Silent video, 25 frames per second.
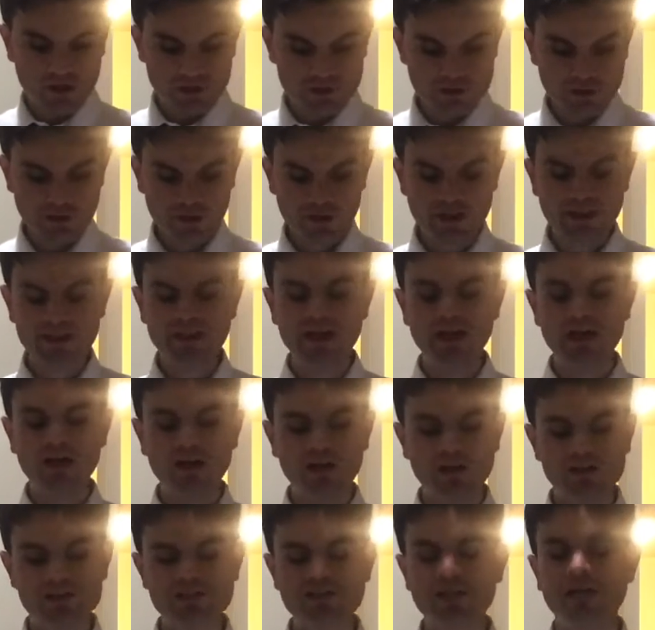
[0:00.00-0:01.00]
took the
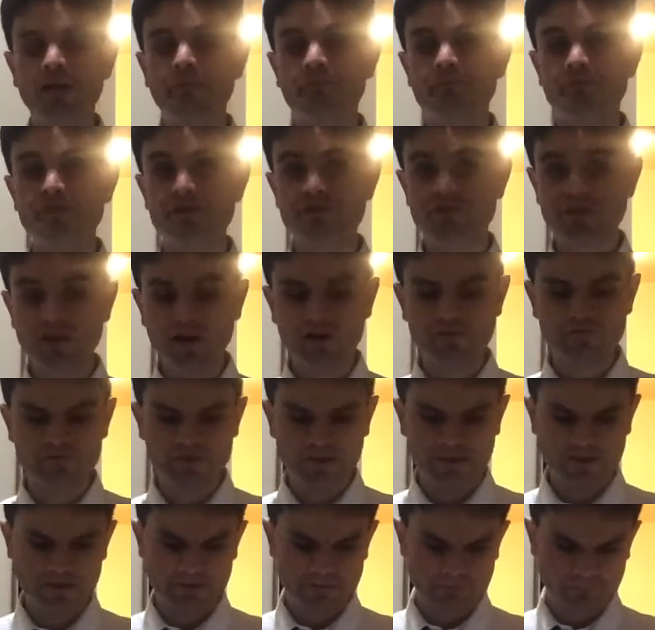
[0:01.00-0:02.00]
goddamned
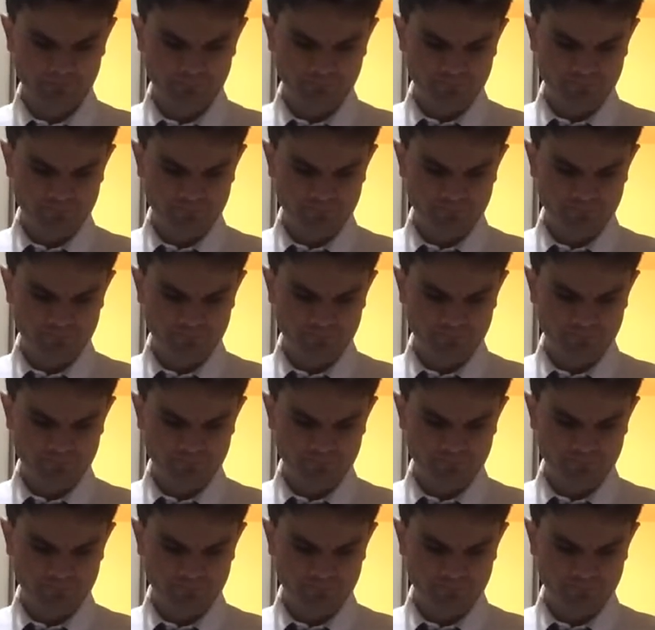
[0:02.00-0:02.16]
survey.